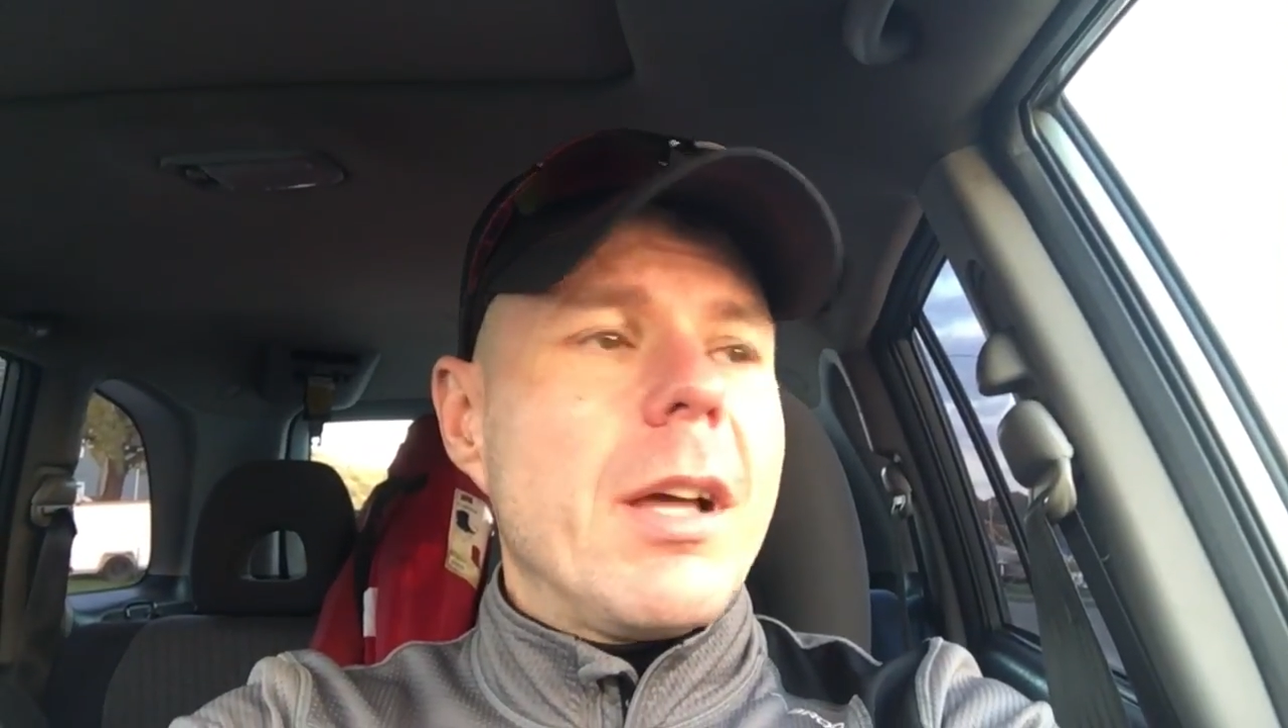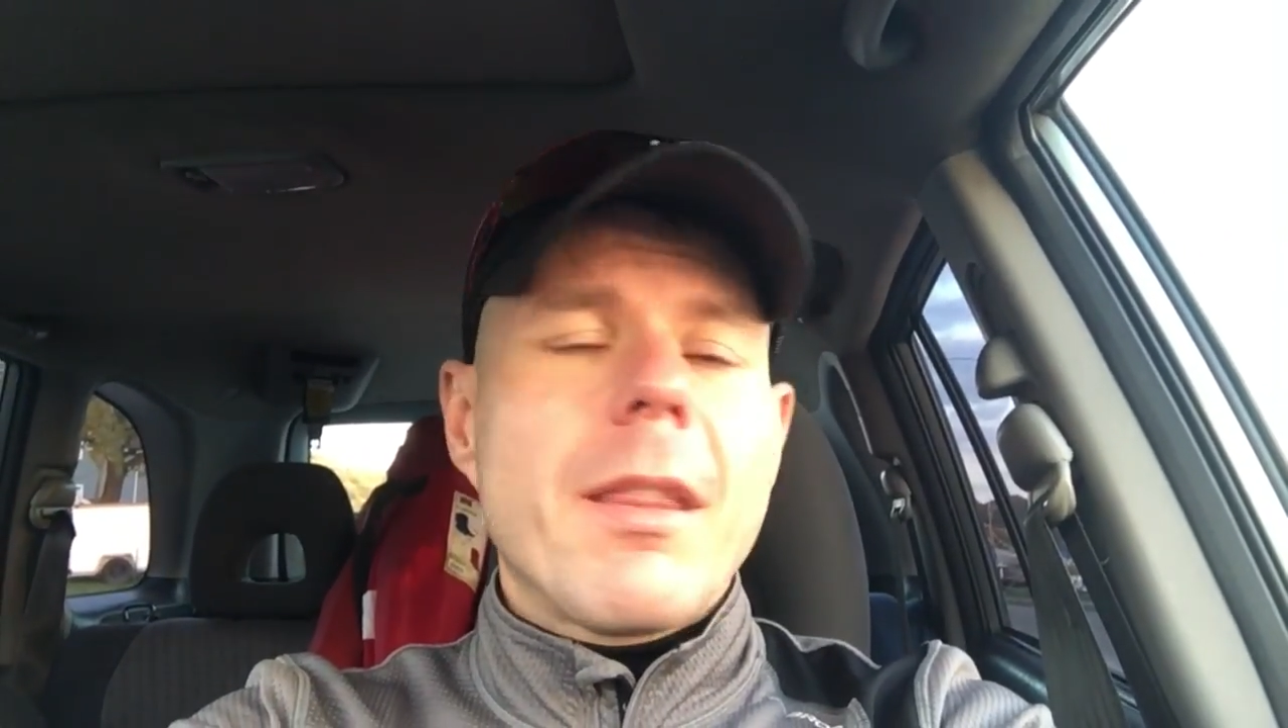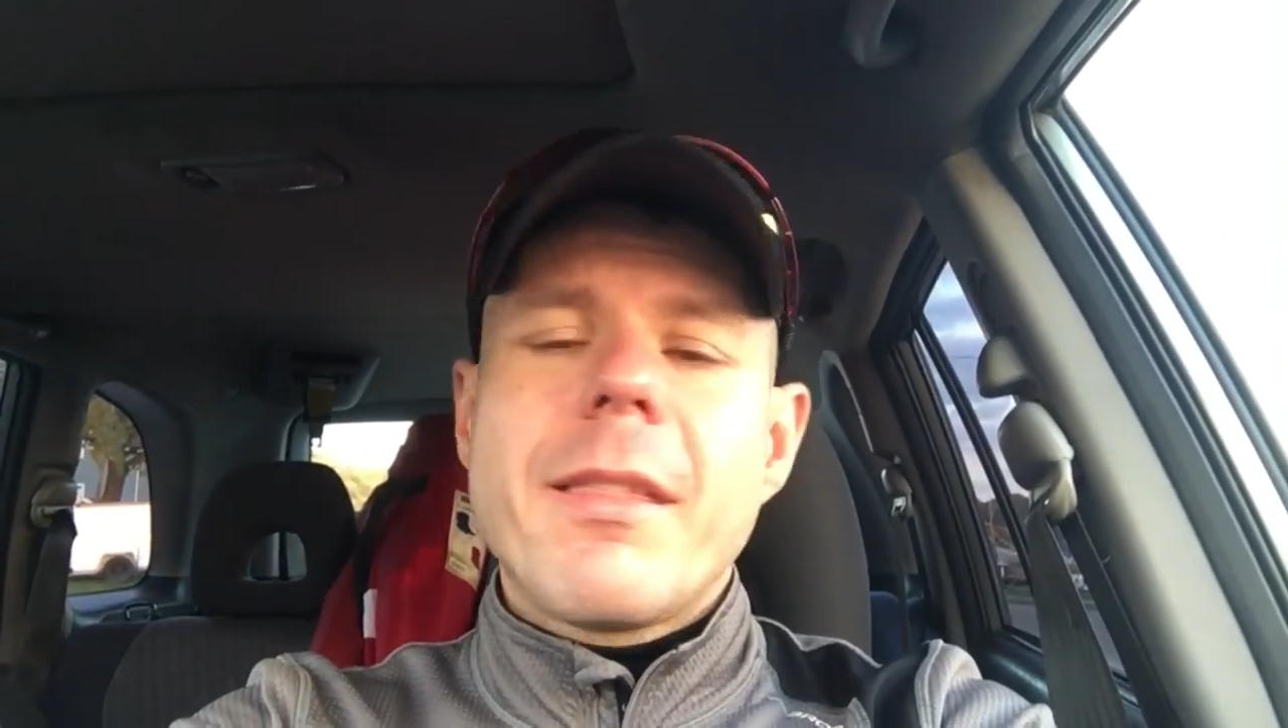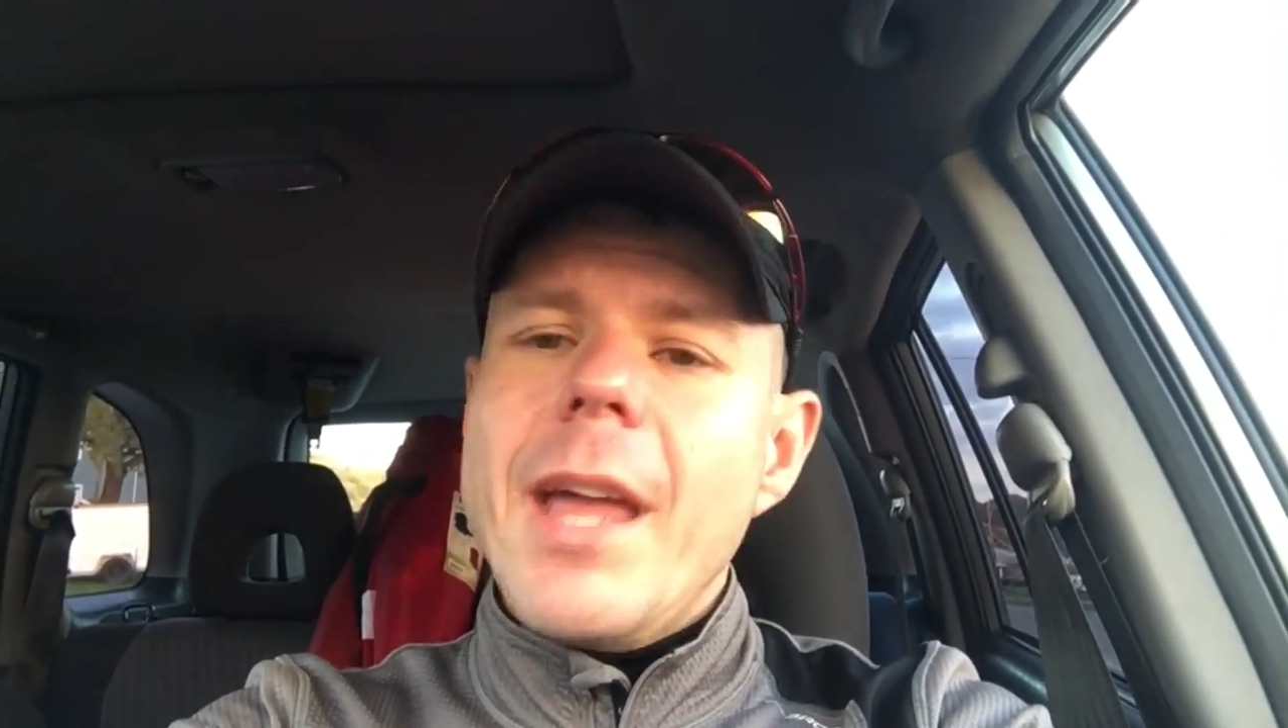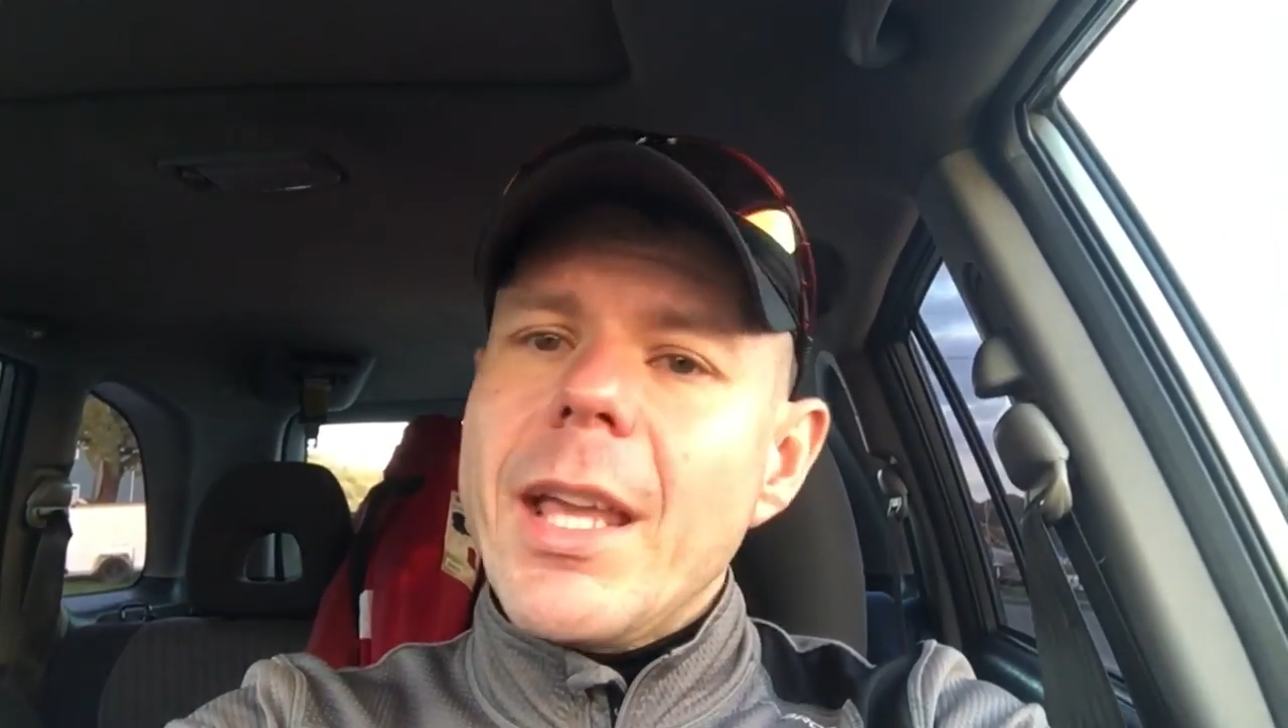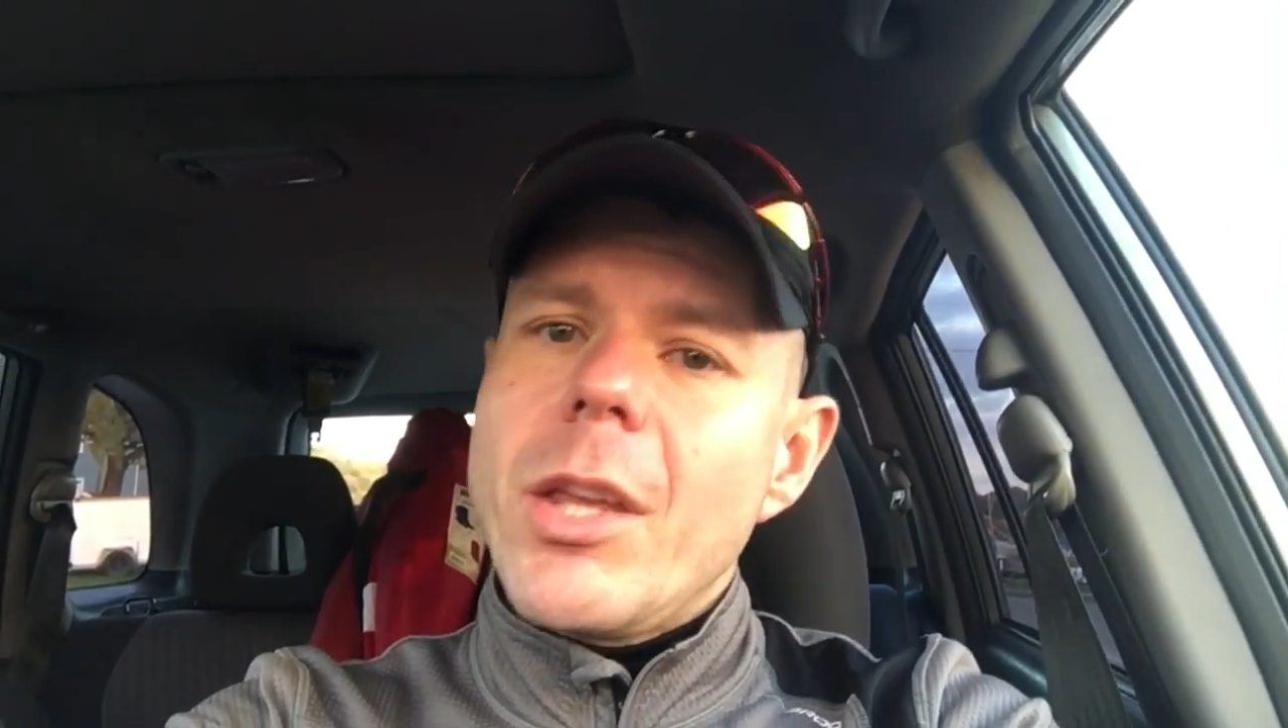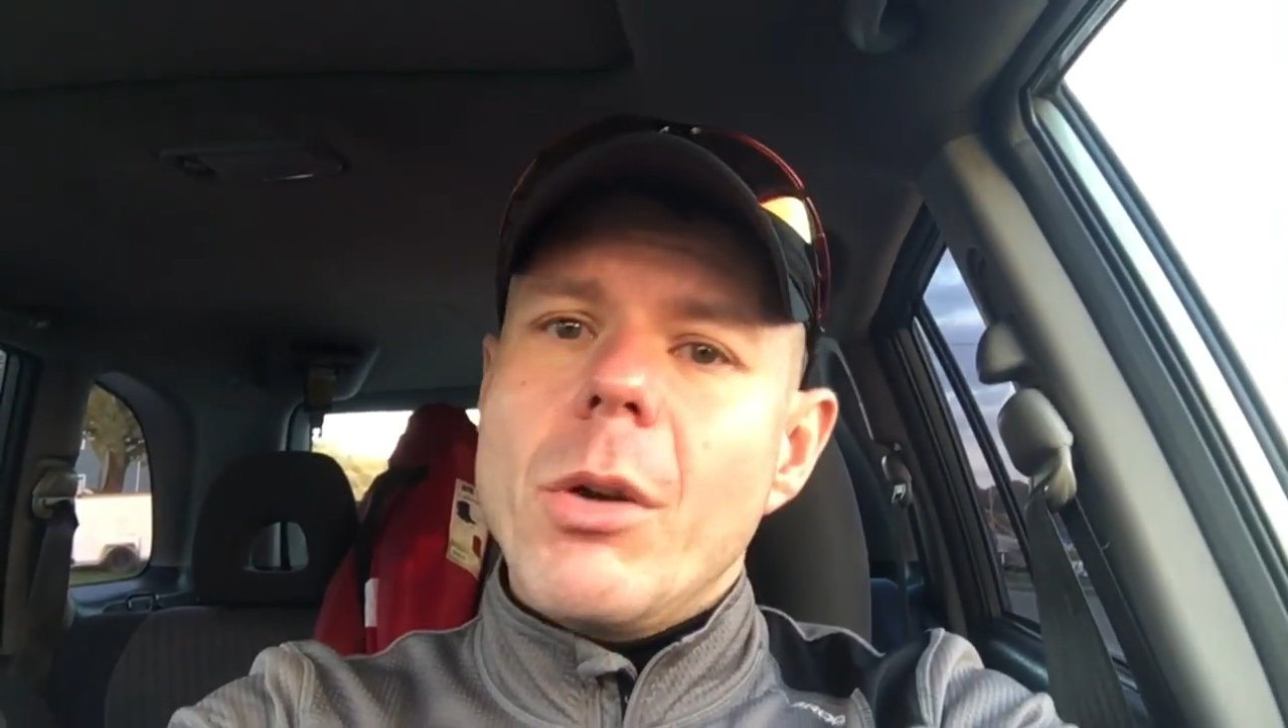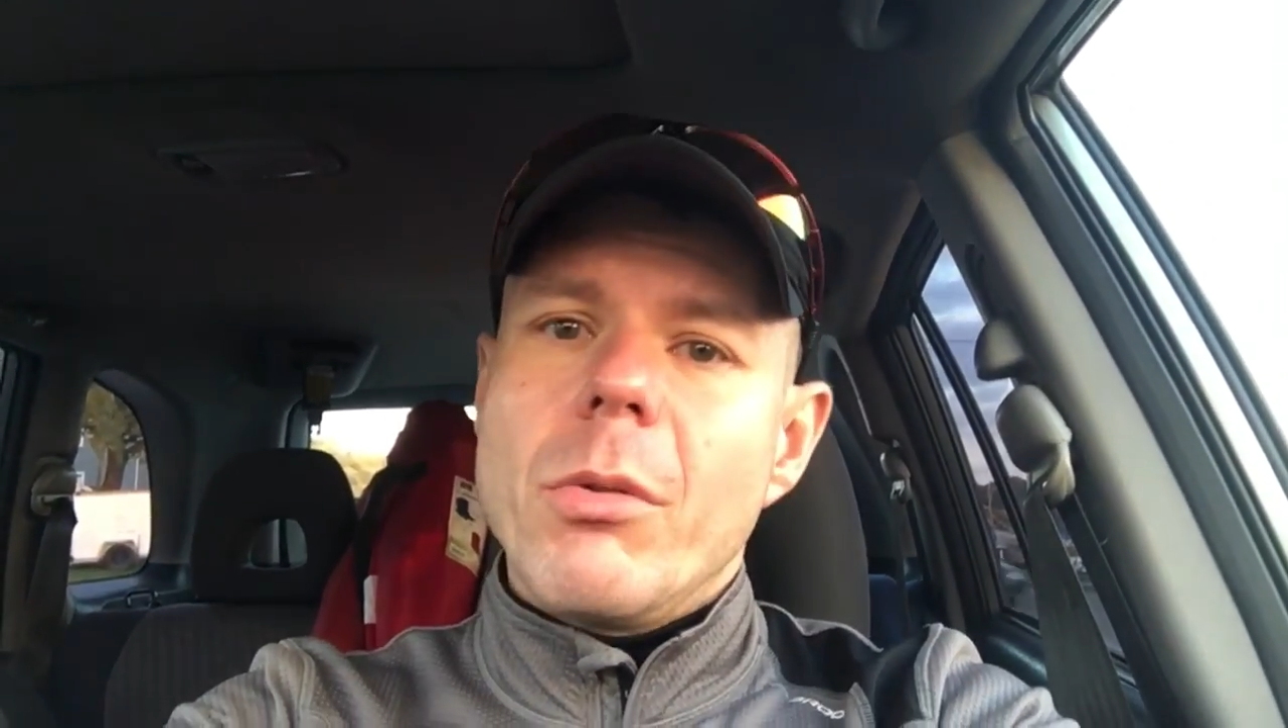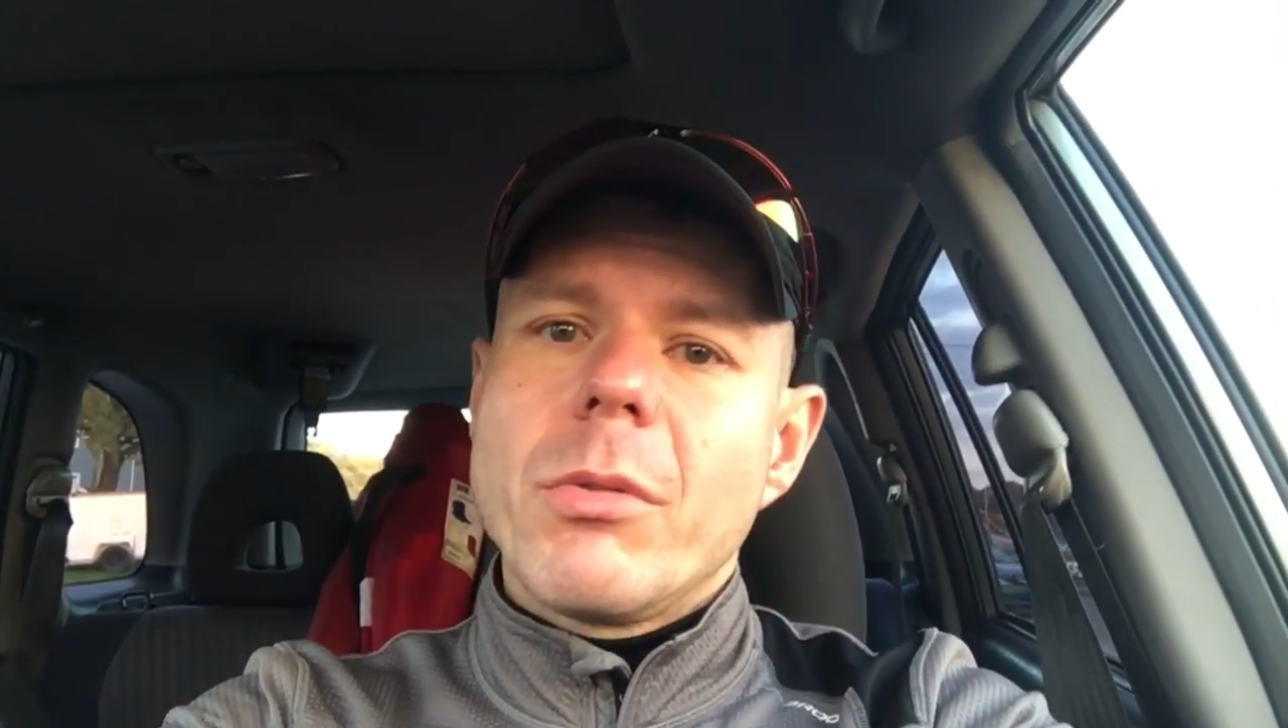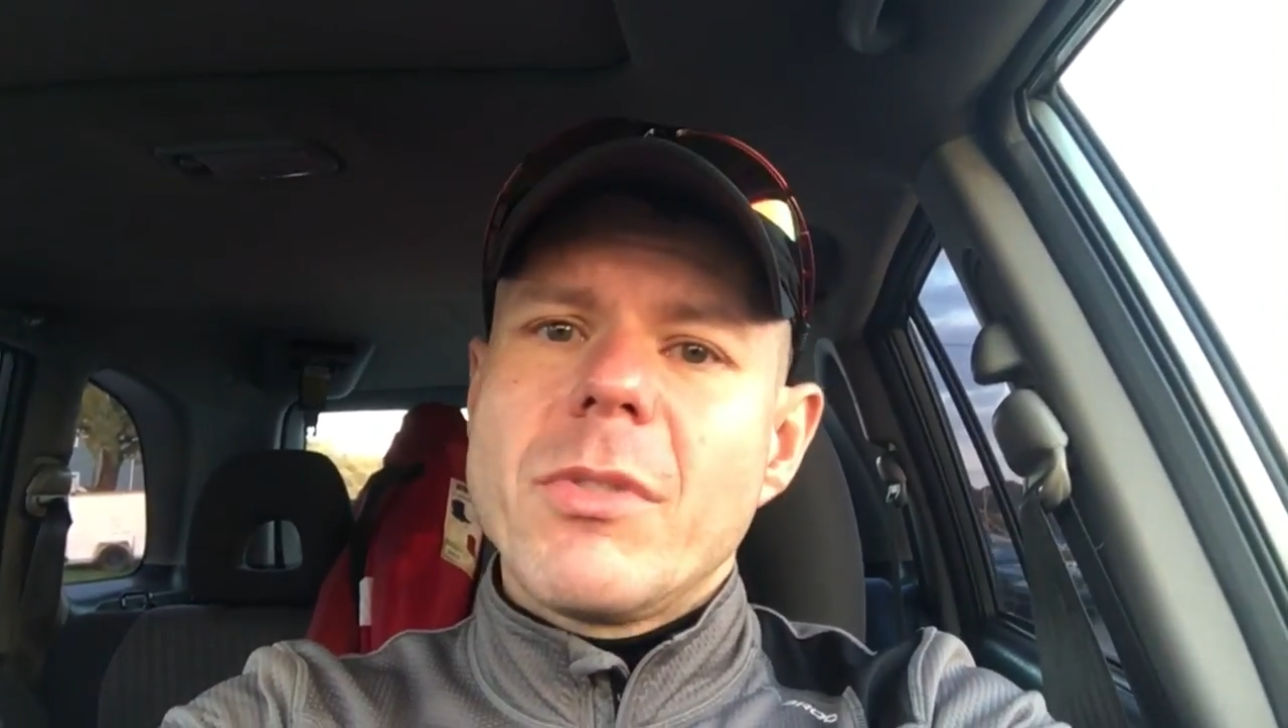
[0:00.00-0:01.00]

thank you